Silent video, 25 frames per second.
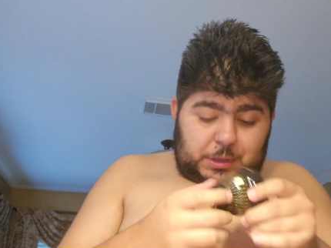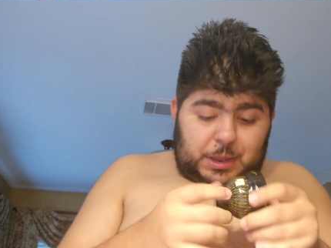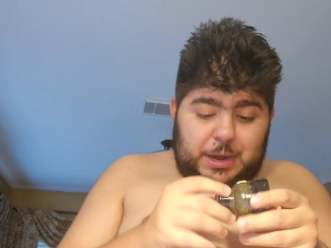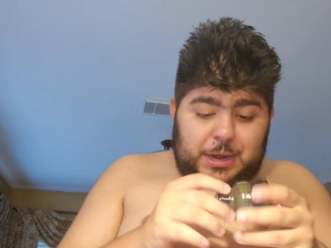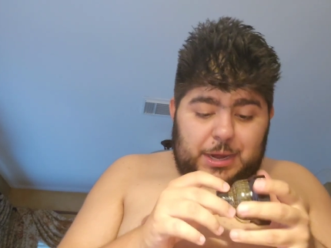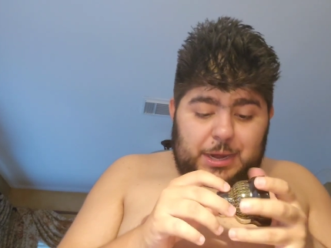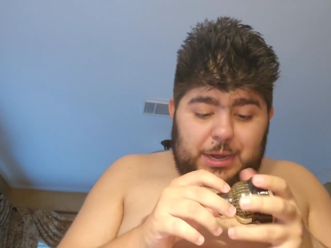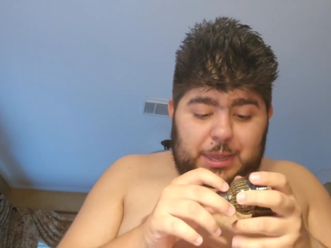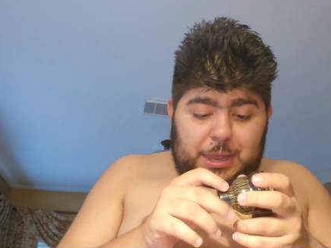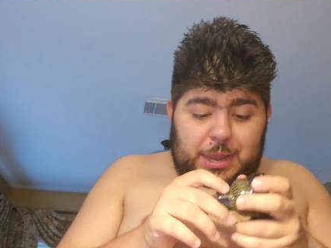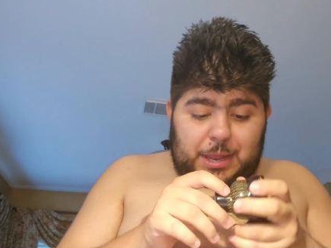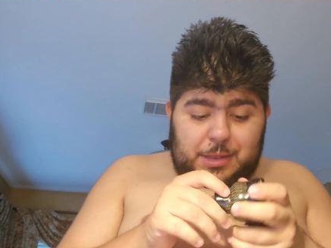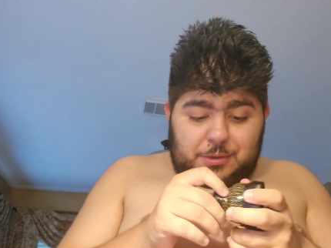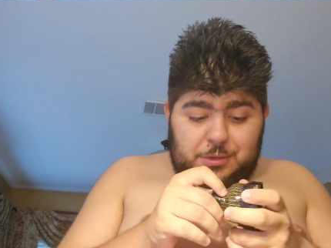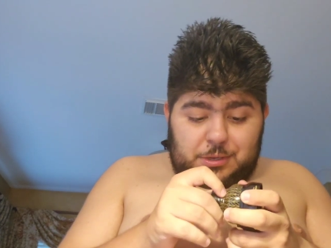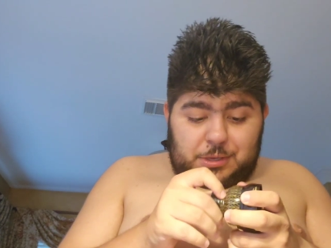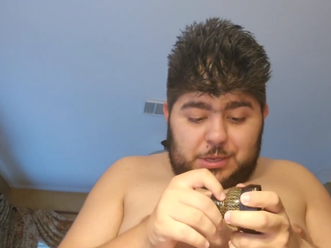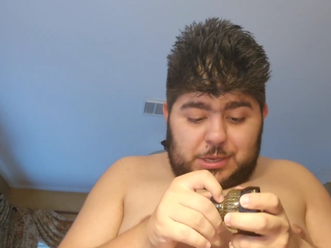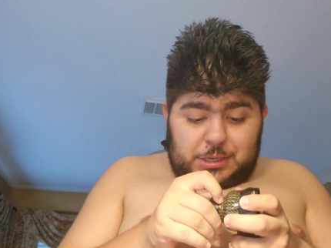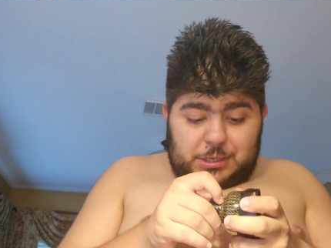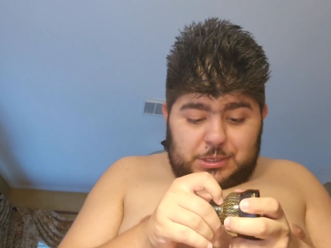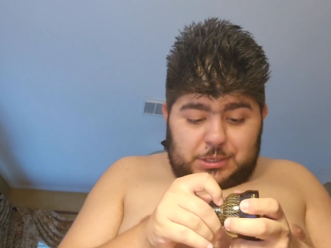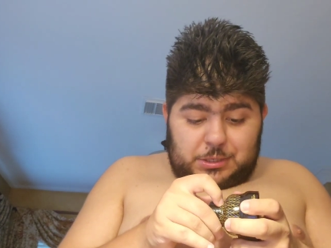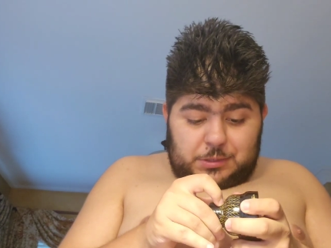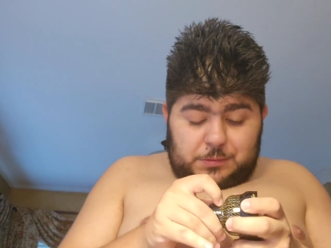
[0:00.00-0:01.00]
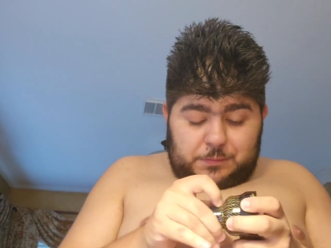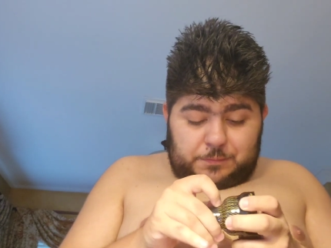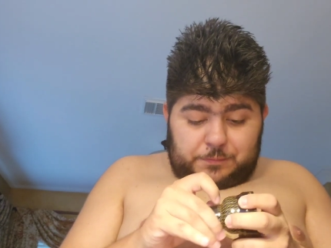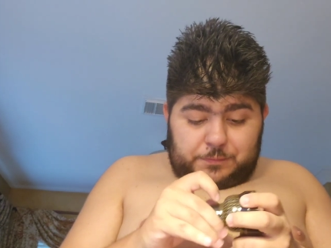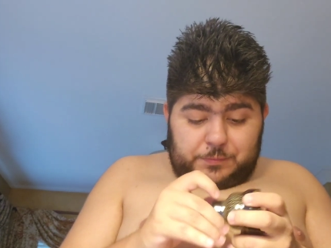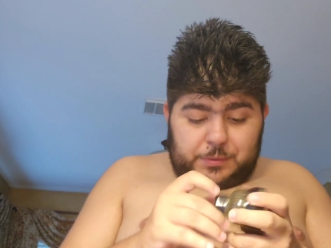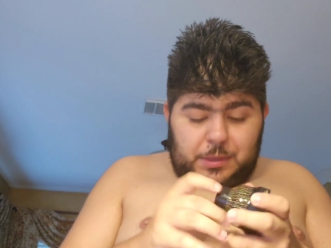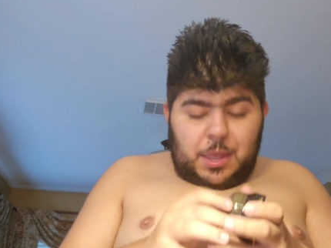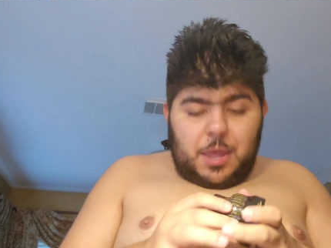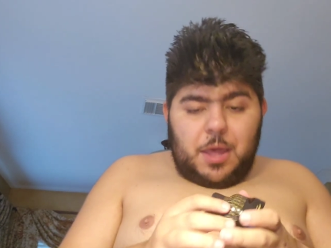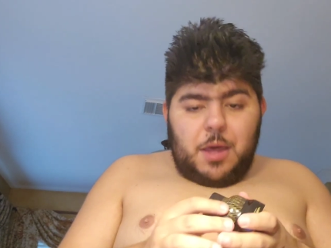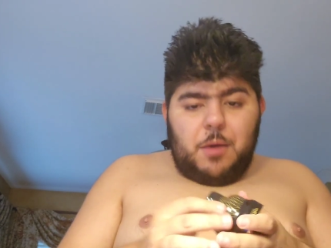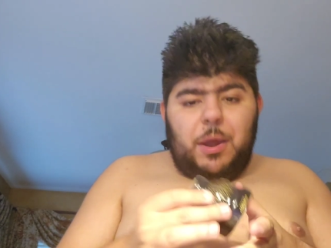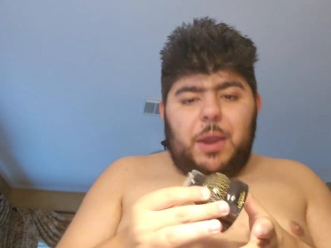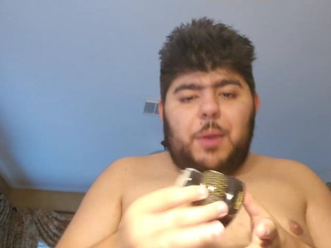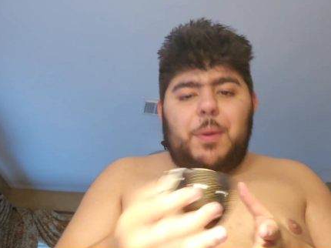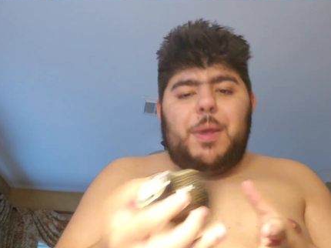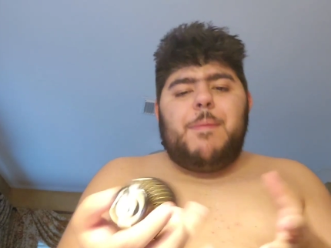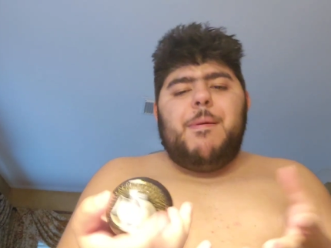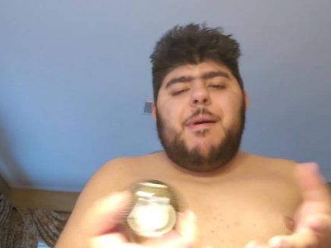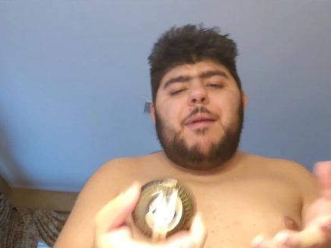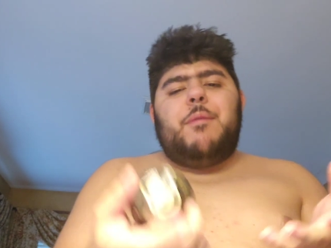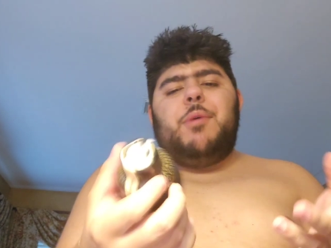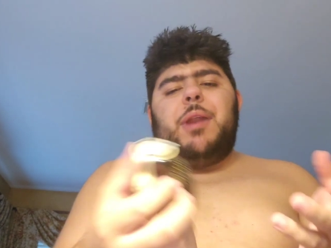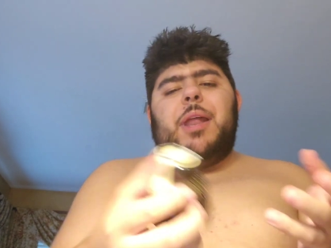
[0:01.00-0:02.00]
I need to get to this. Well,
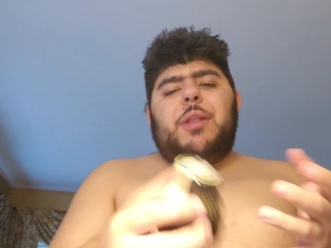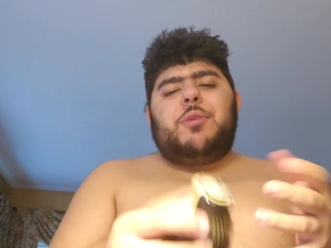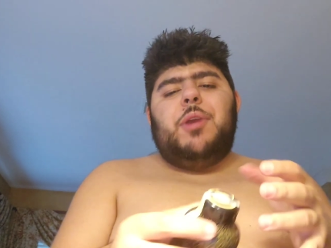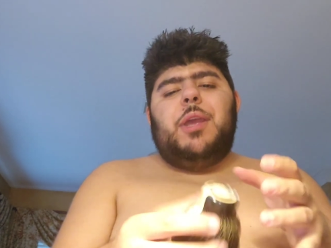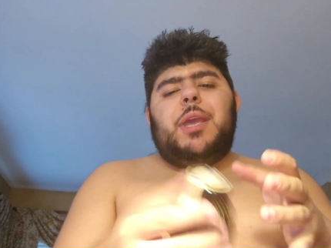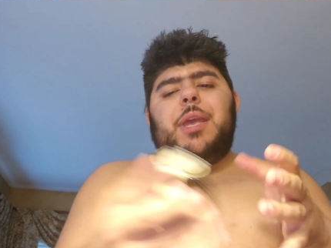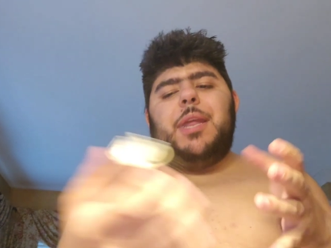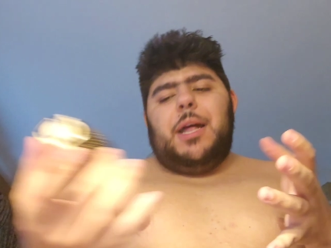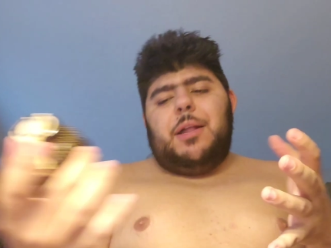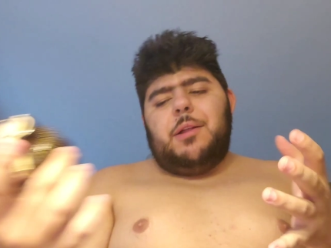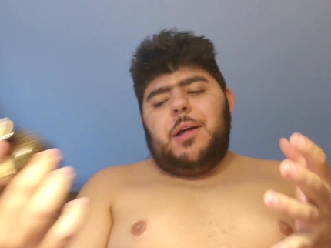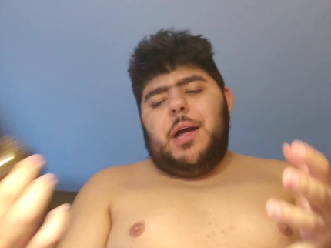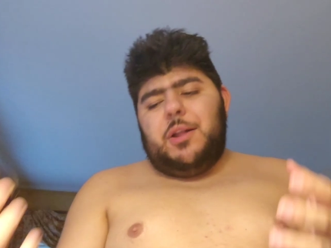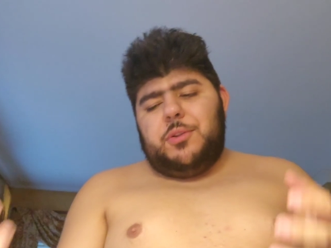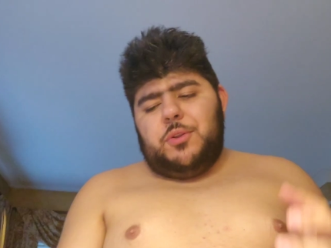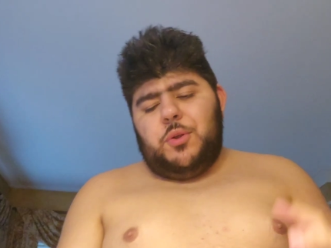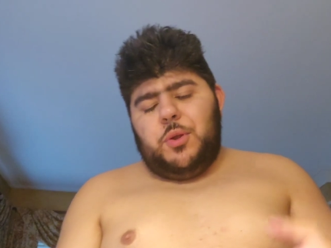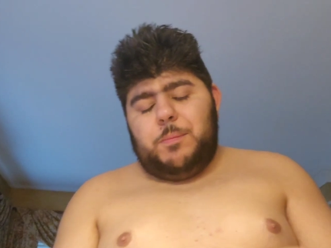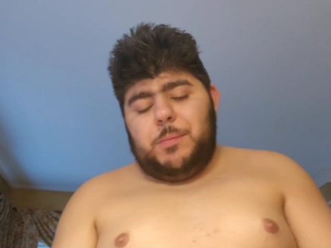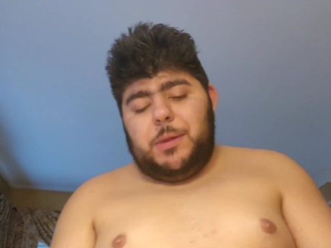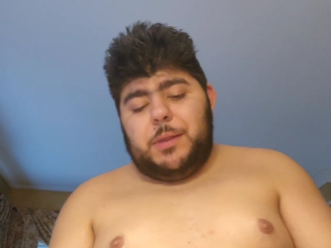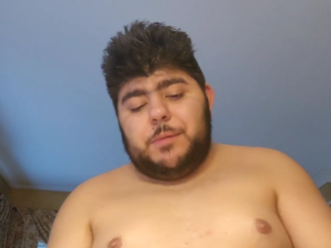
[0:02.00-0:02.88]
anyway, when I drink it, I'll do it.